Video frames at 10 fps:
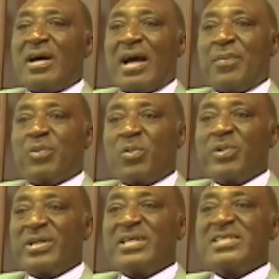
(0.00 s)

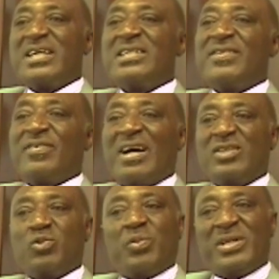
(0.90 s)
Appropriate incentive
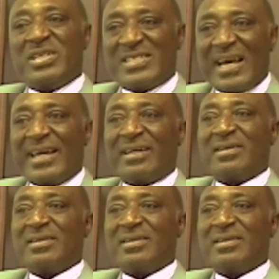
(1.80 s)
has to be designed.